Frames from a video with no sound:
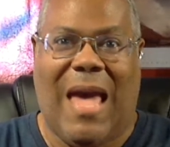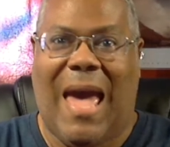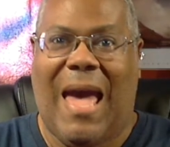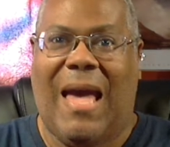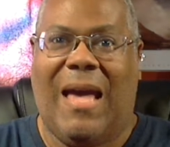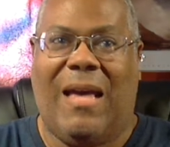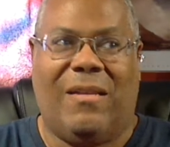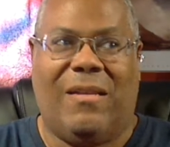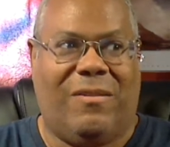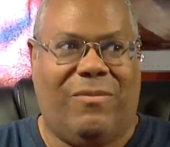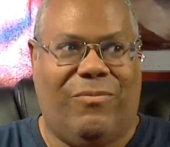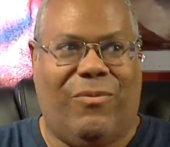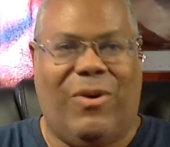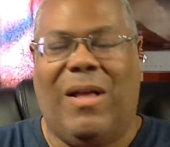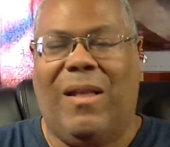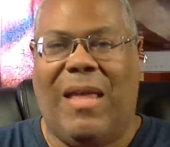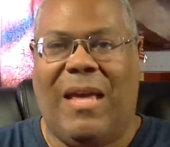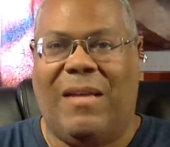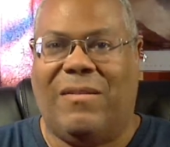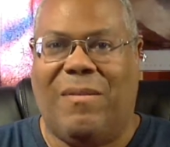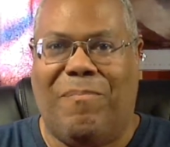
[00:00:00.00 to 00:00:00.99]
as
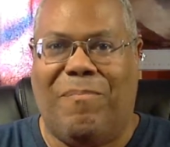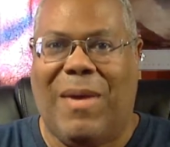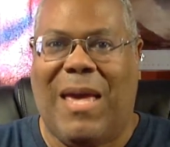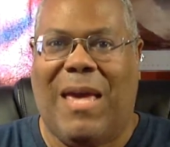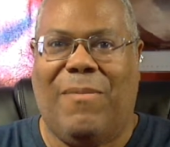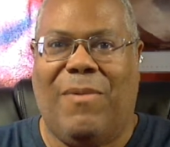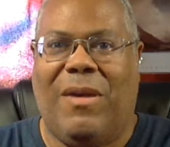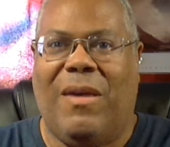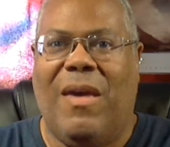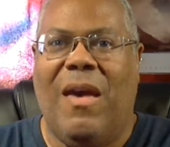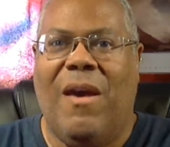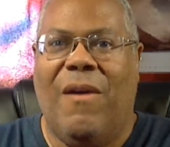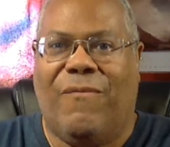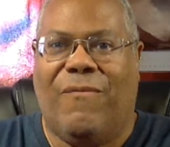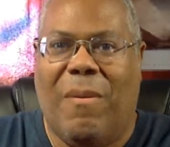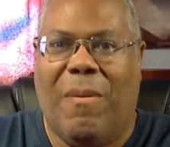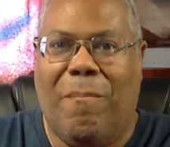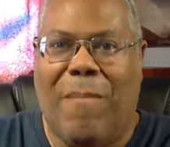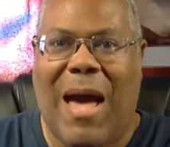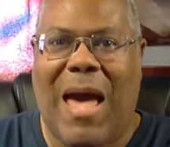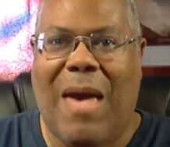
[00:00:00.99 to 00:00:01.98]
well as a baby
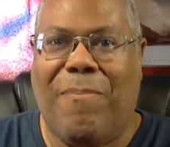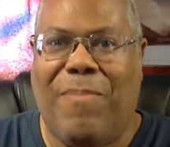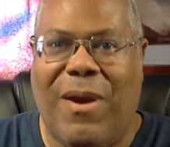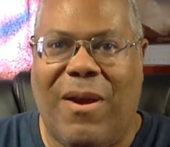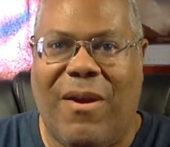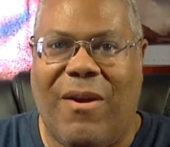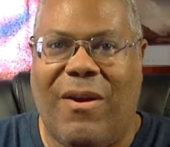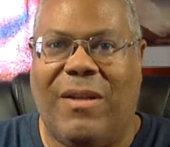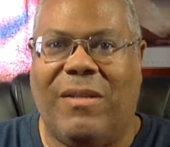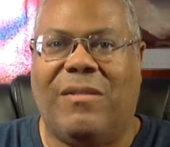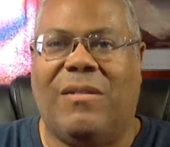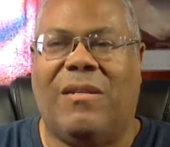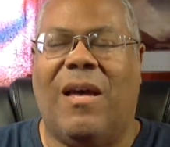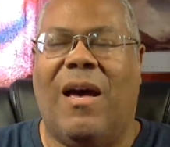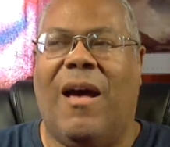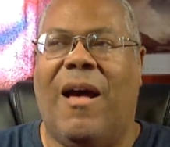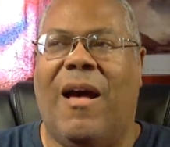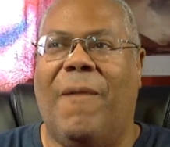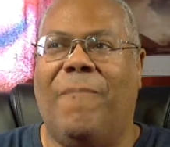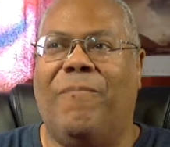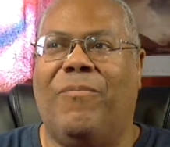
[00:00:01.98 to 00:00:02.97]
from my parents.
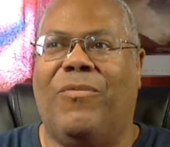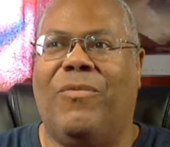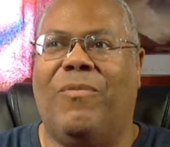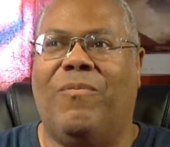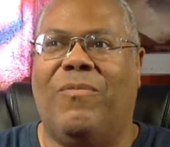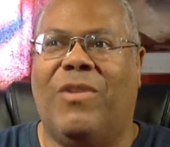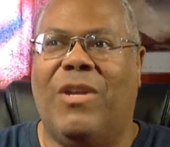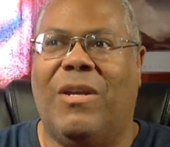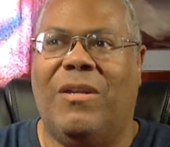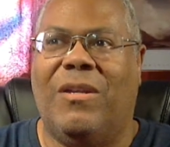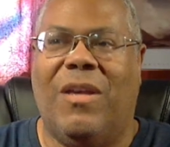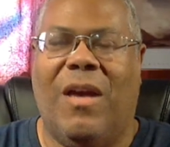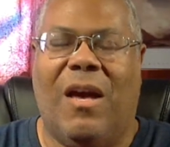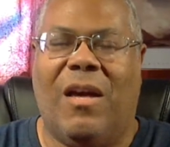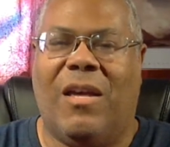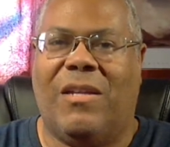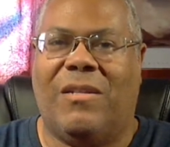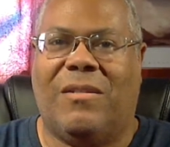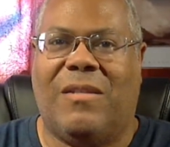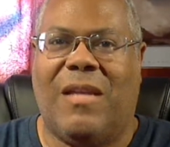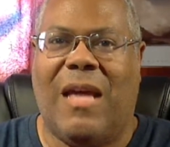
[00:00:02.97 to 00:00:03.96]
Um, the
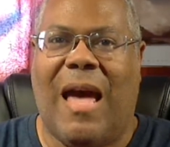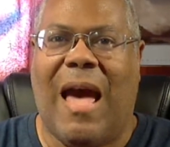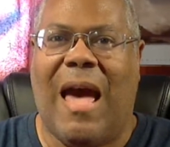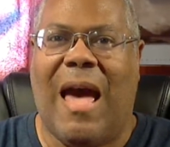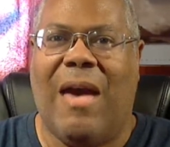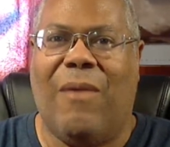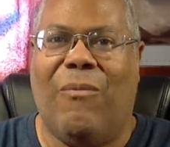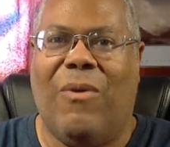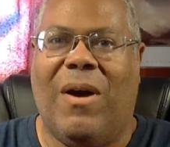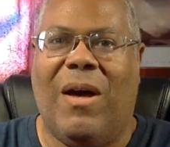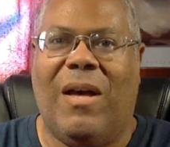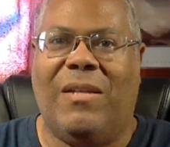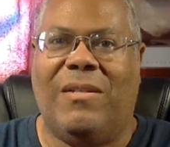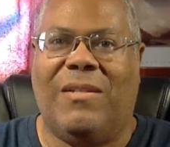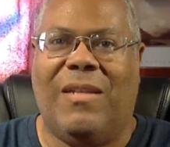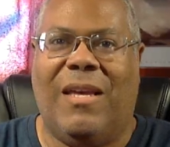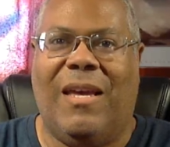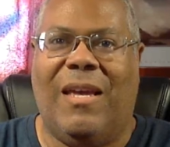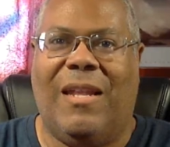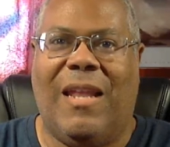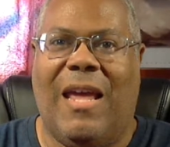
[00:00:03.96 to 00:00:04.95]
youngest I was
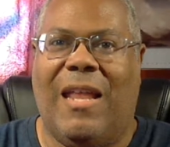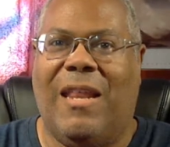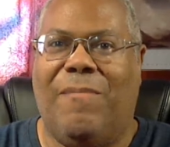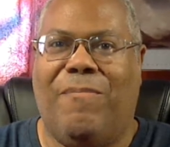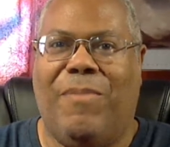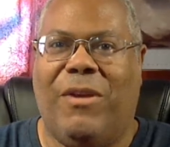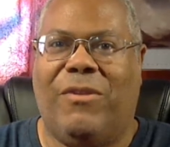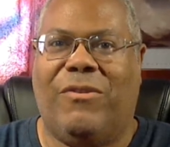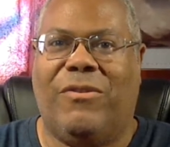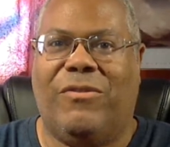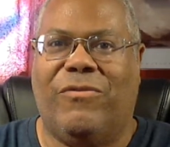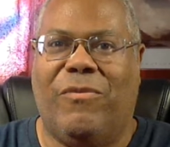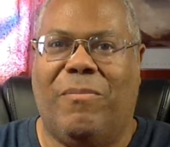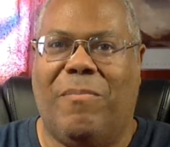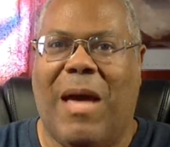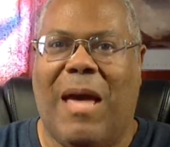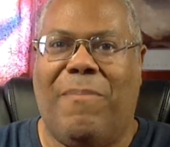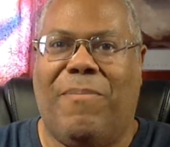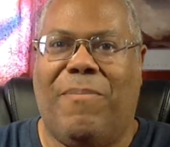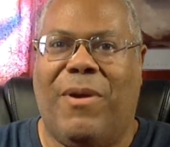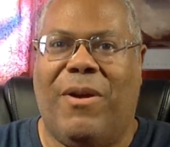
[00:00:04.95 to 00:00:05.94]
in any pictures with
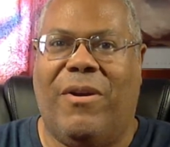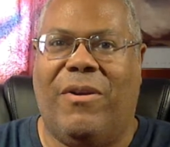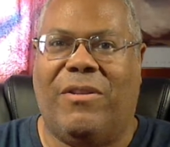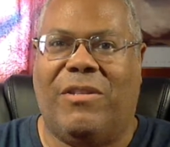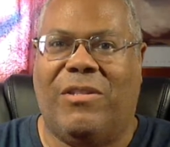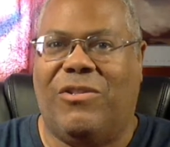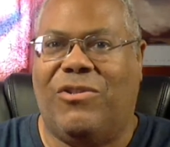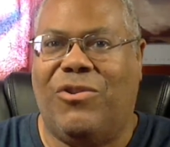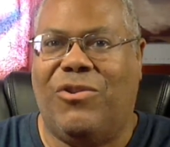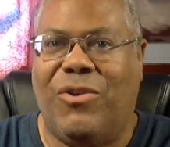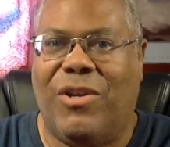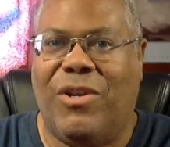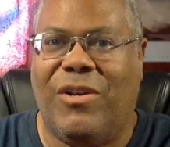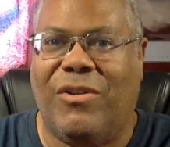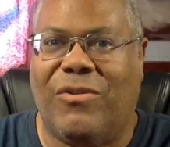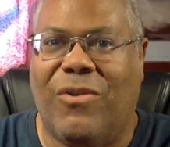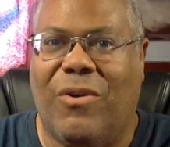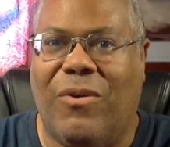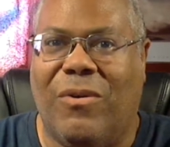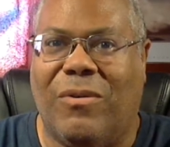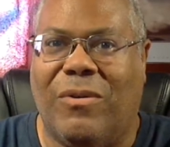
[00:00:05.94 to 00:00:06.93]
my parents is two
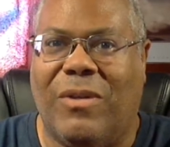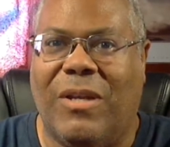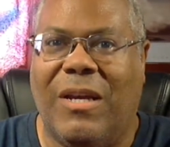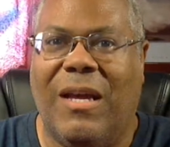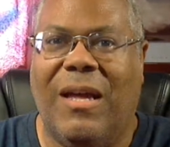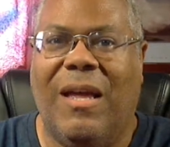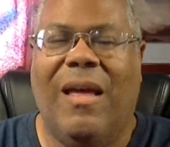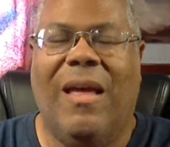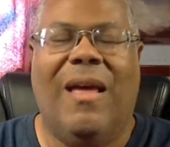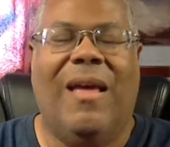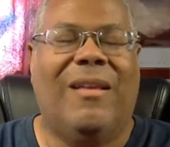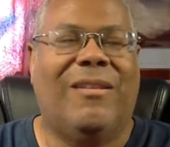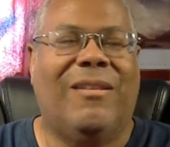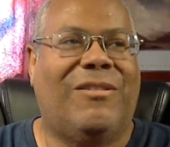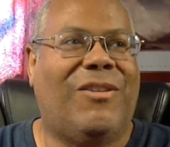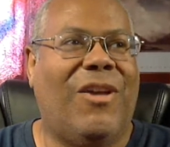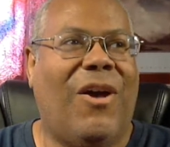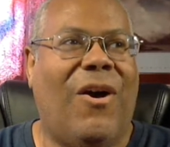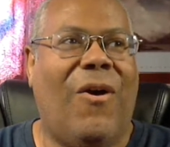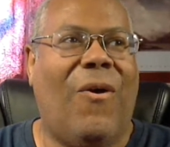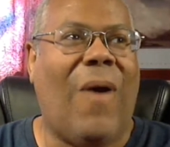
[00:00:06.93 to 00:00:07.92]
years old.
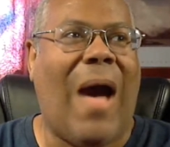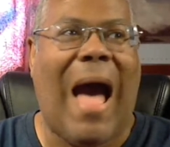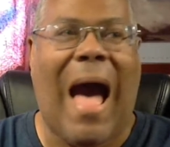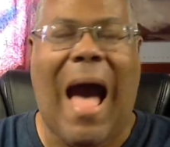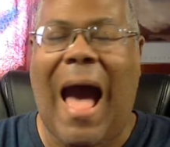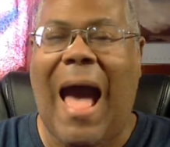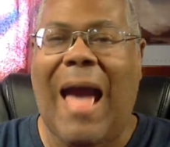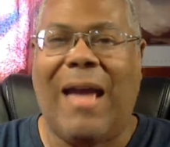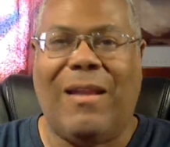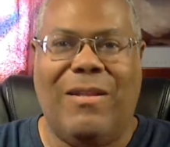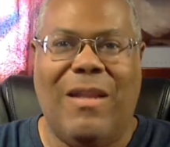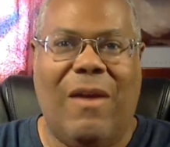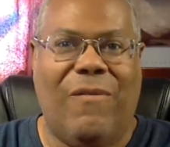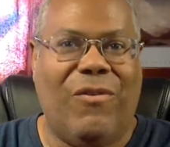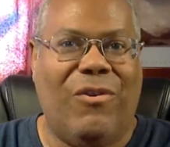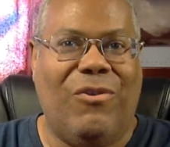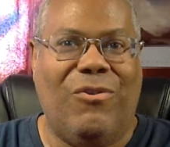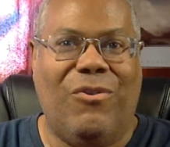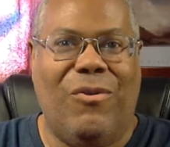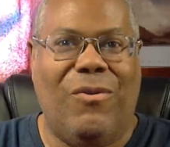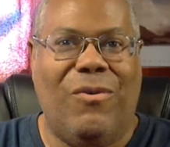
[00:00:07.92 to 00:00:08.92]
So I
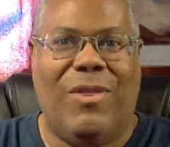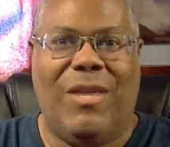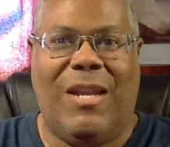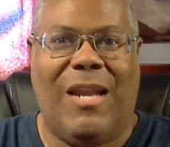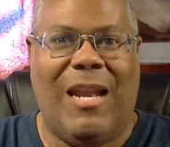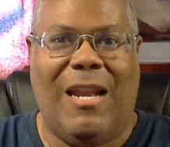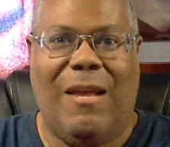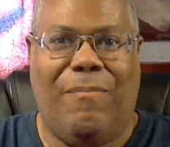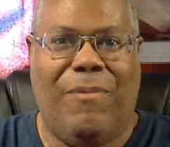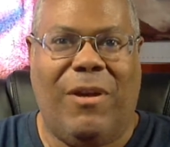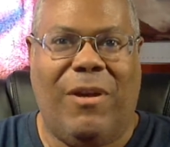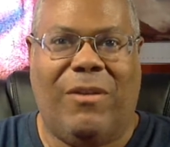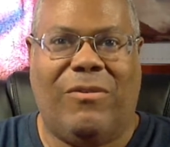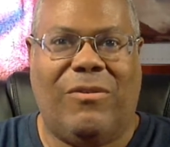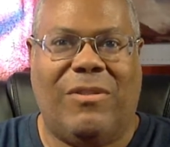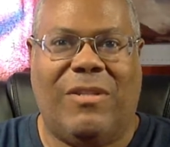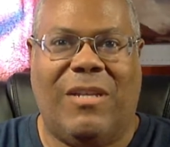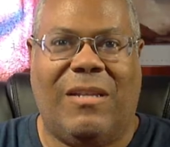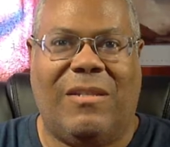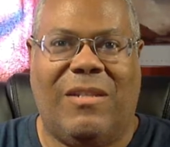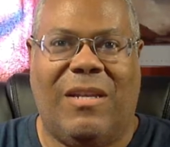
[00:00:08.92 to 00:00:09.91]
never knew that any
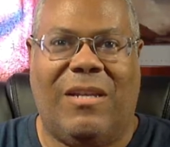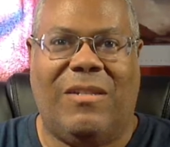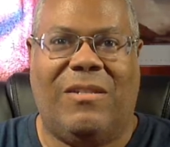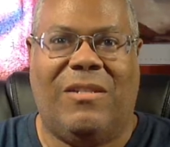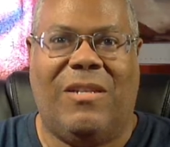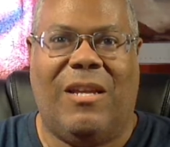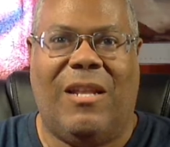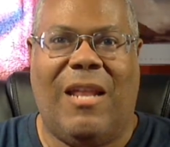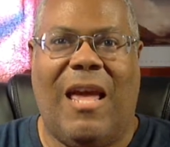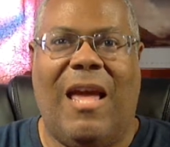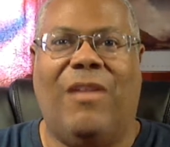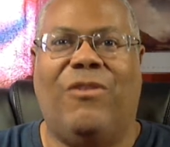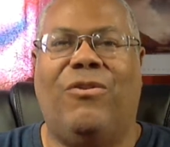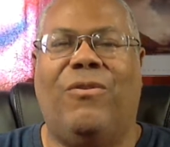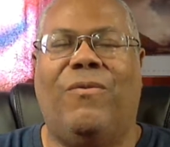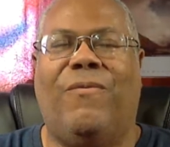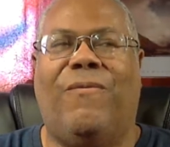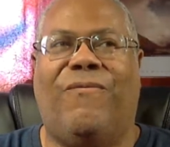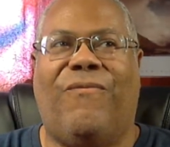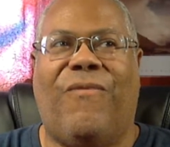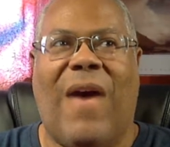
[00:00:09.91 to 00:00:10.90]
pictures existed. And
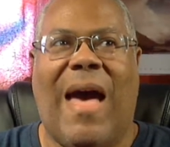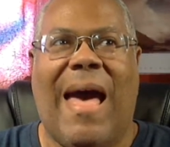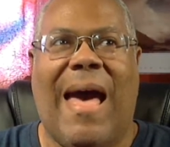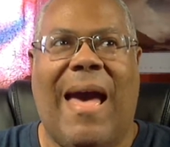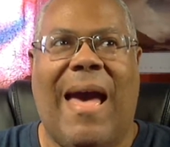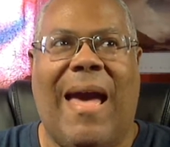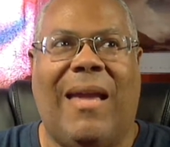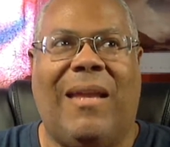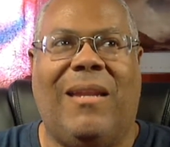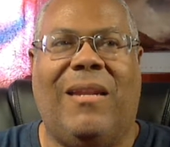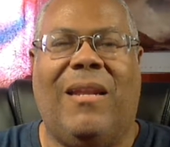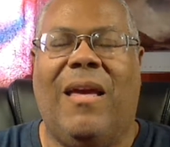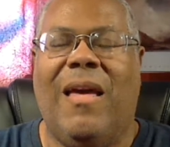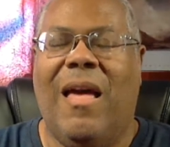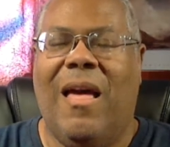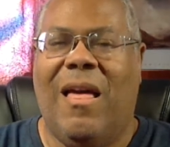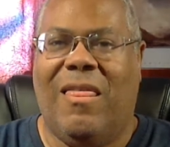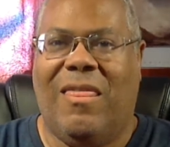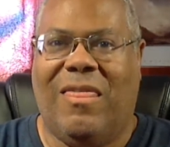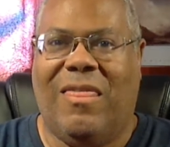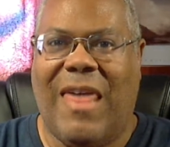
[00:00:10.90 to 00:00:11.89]
you find
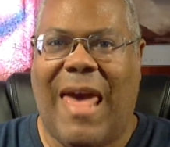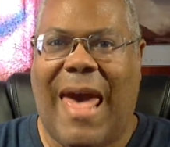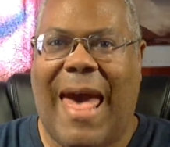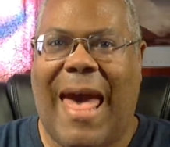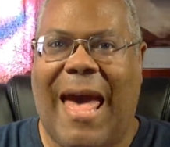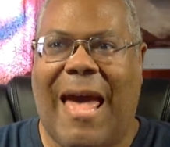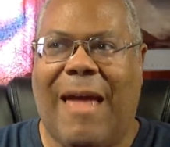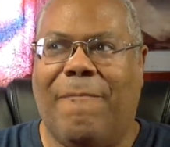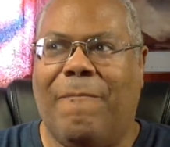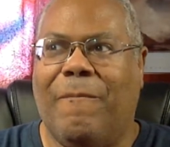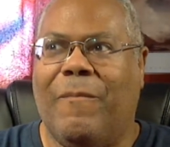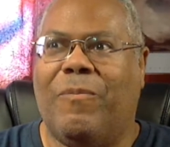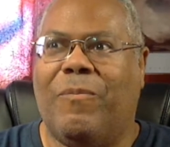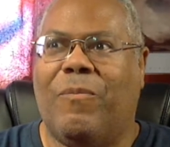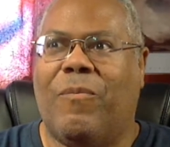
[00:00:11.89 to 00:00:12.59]
that